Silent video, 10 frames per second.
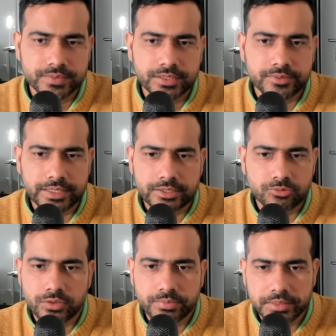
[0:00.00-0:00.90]
right you
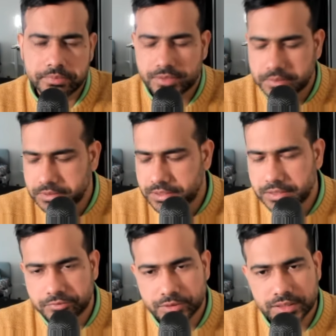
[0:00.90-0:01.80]
won't be able to
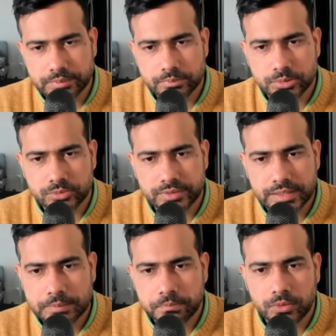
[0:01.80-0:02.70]
communicate with them so
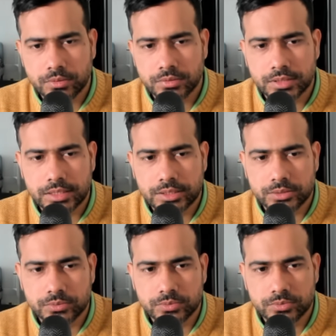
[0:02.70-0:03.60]
very important that
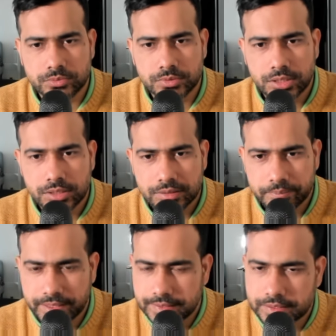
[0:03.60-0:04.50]
you
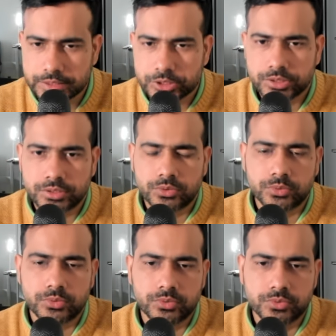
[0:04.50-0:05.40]
pay attention
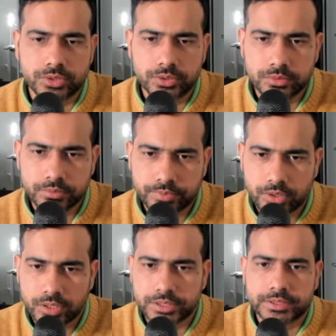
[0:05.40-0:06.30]
to you know
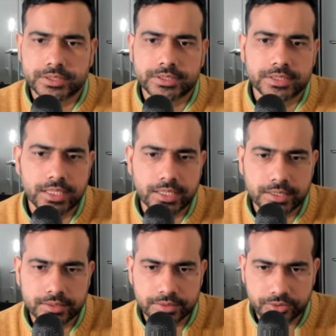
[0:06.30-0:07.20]
products
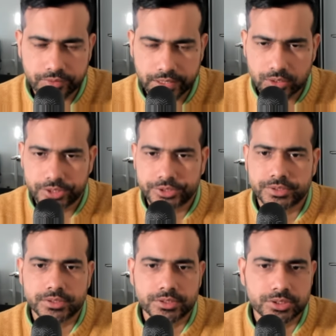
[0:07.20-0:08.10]
and the
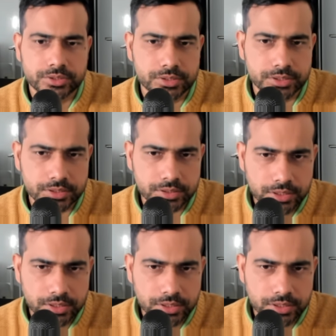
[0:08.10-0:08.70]
regulations the